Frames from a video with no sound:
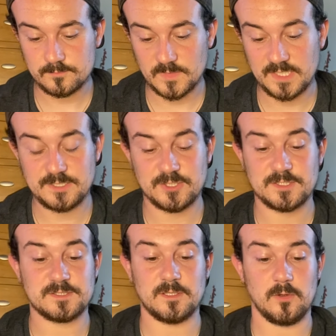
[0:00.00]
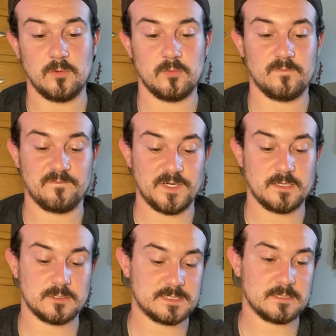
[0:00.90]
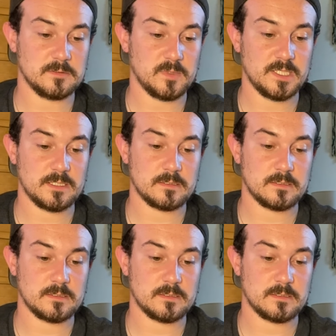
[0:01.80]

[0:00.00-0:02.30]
He's just so freaking awesome. Like,